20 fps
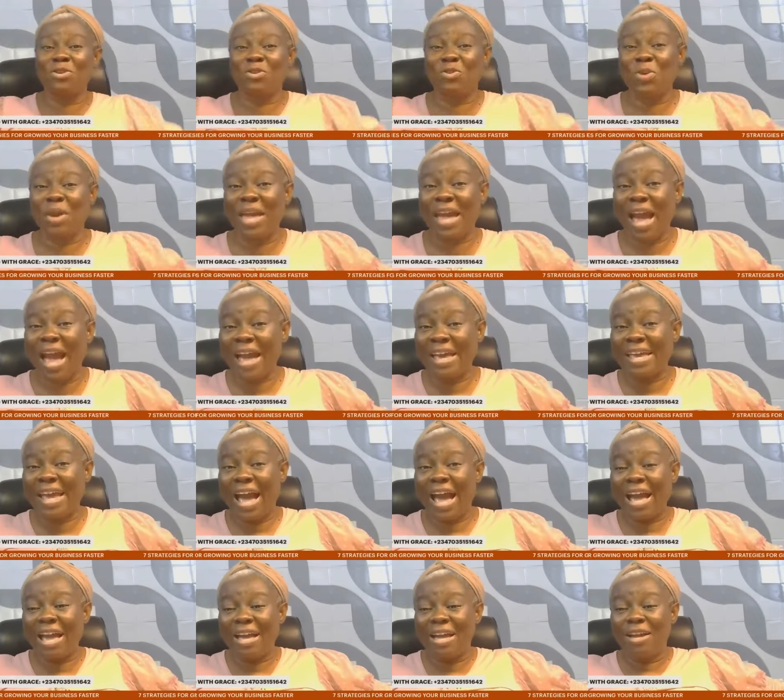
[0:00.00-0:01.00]
onto a
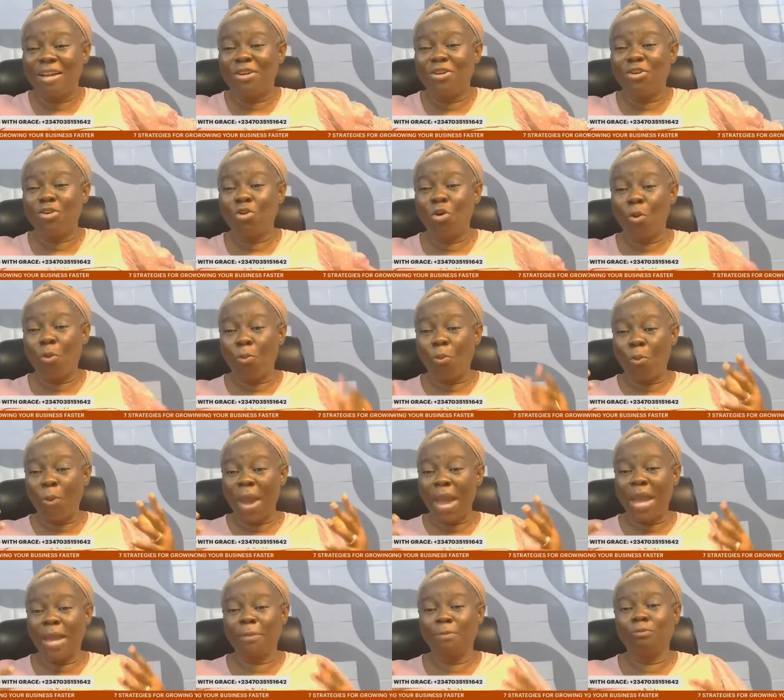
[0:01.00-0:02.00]
higher you know
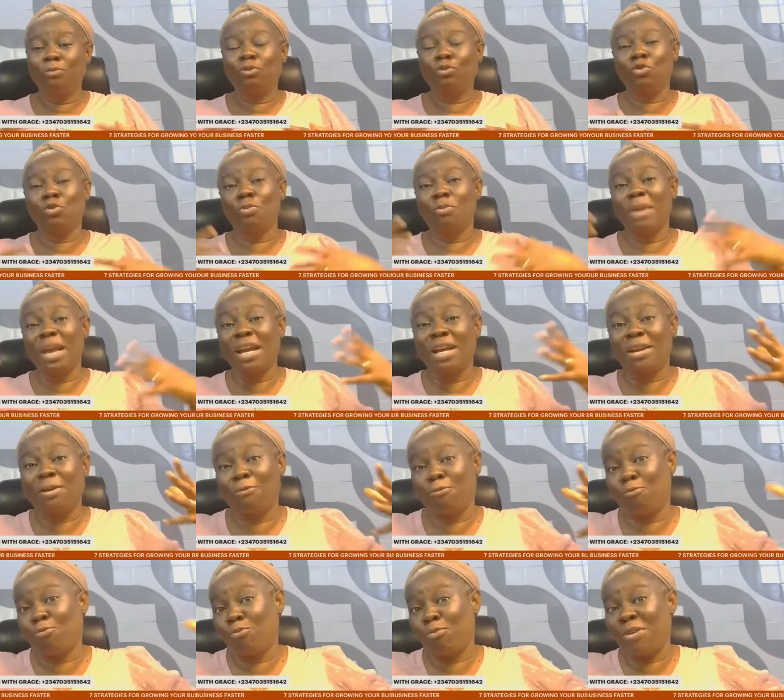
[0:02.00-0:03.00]
way to make
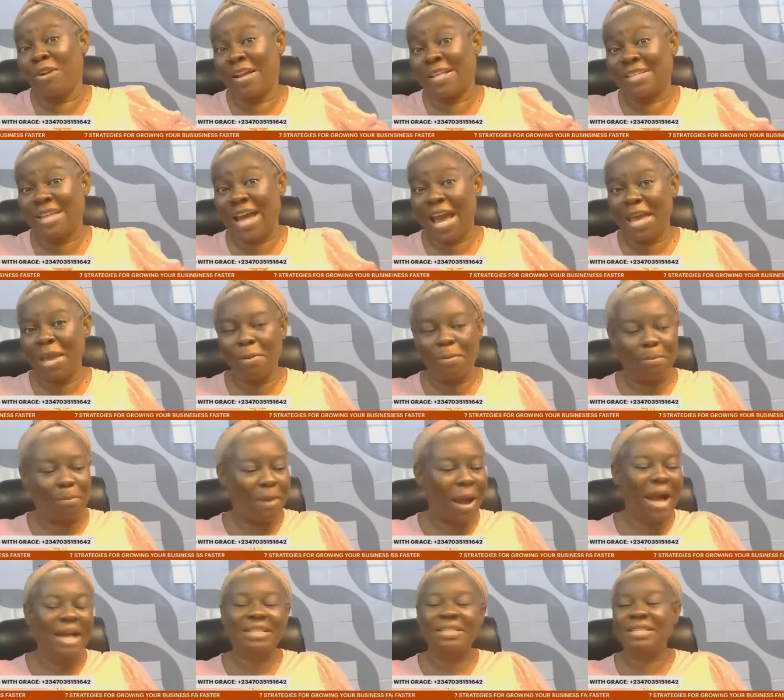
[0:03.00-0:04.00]
greater
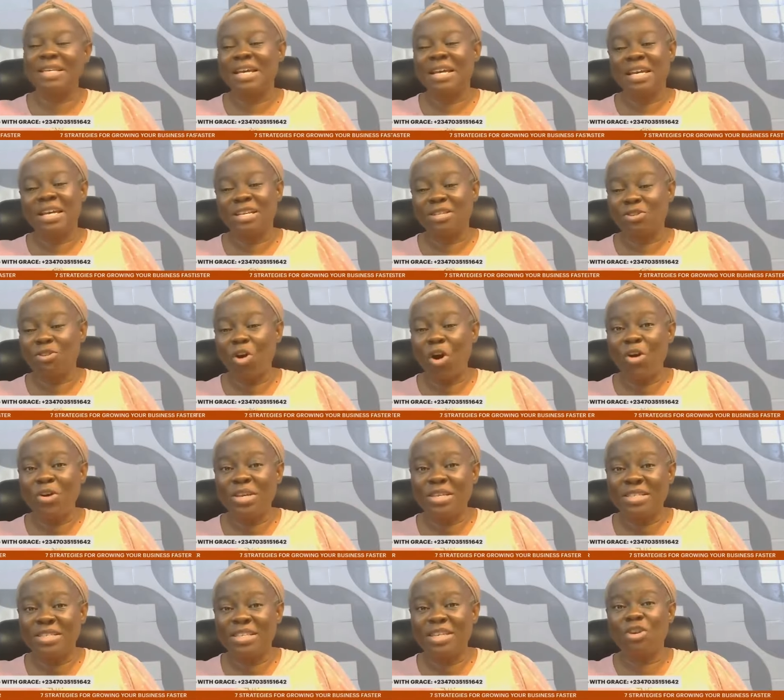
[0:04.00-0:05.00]
impact is not
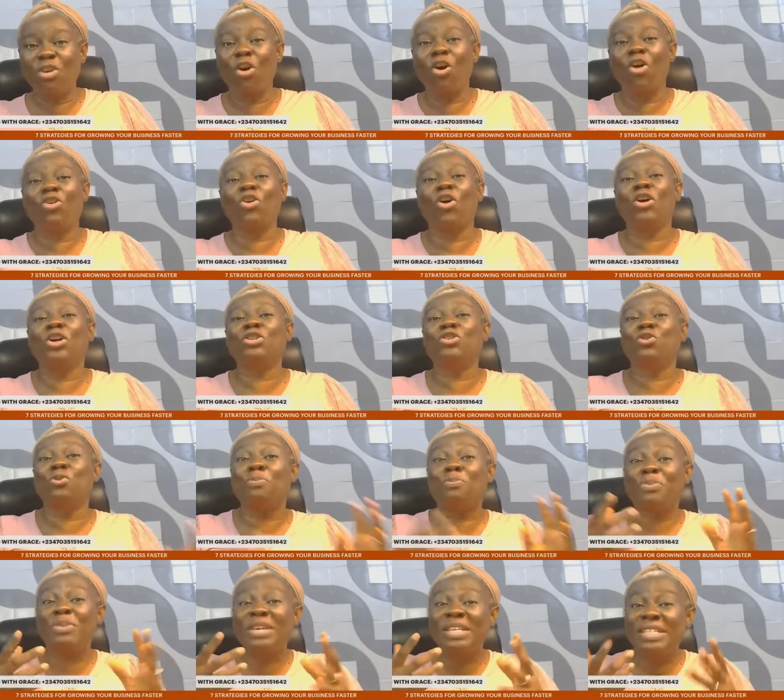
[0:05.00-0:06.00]
easy or you're
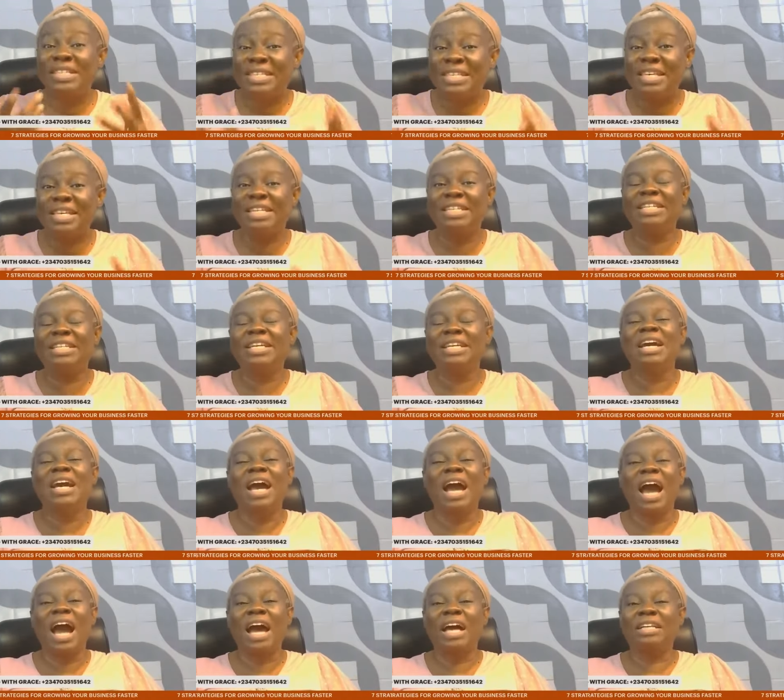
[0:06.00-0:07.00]
into printing
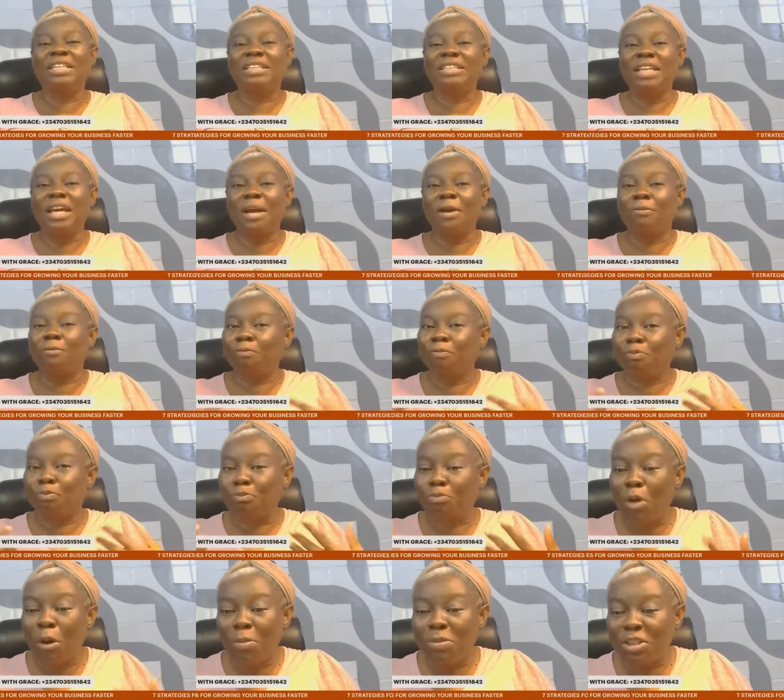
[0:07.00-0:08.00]
and um,
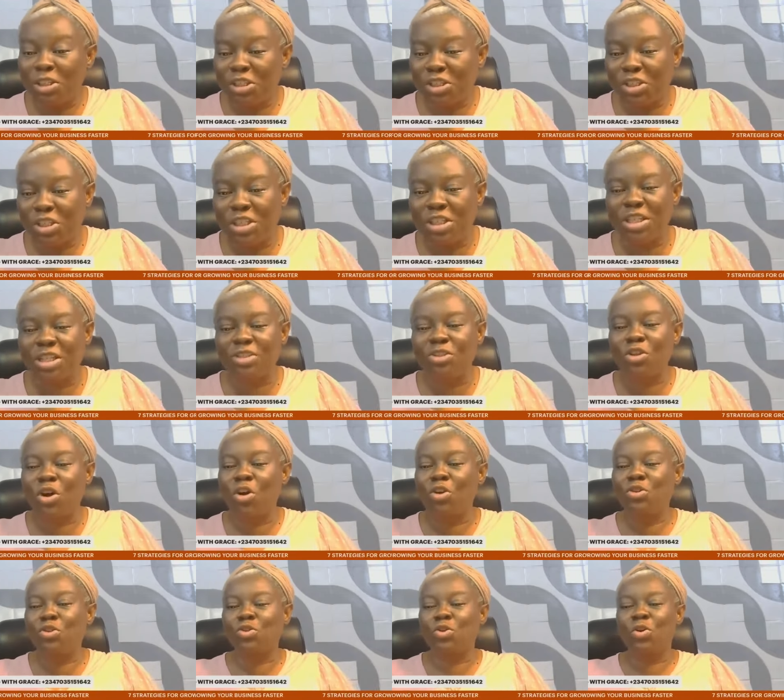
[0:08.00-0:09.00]
publishing is
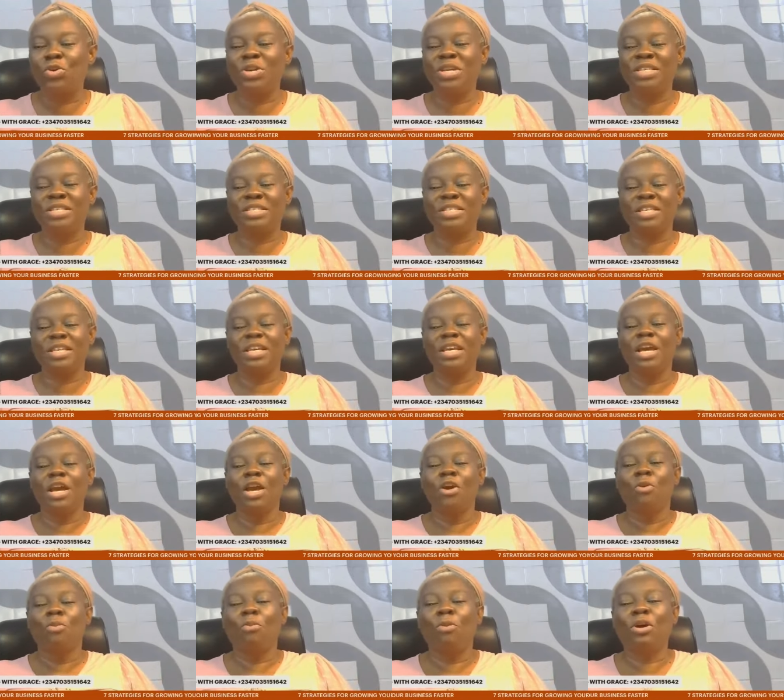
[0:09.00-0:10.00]
not so easy
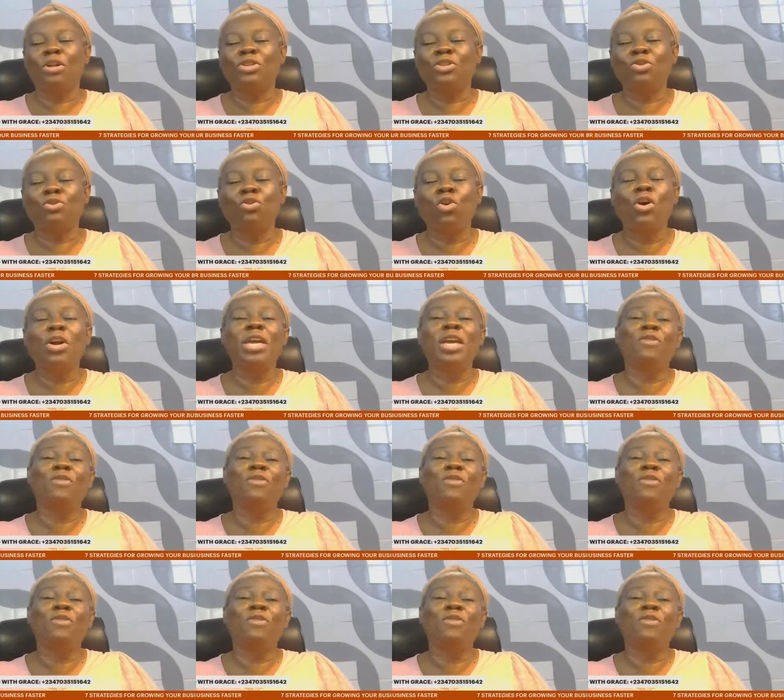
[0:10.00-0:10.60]
but you know